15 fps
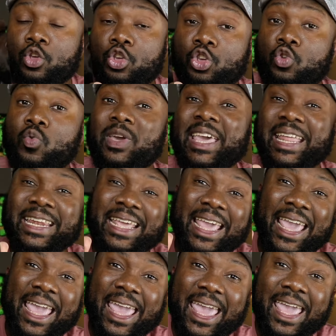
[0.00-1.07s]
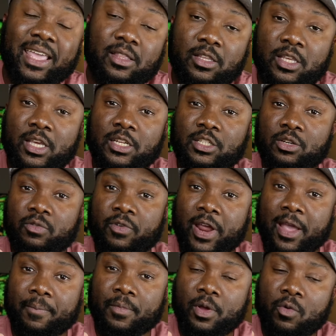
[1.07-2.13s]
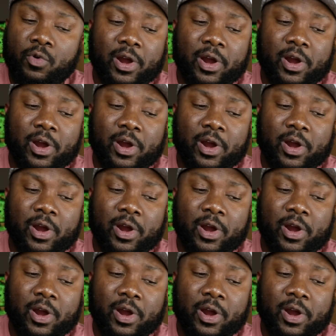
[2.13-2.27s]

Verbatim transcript: you get 8 gigs of RAM.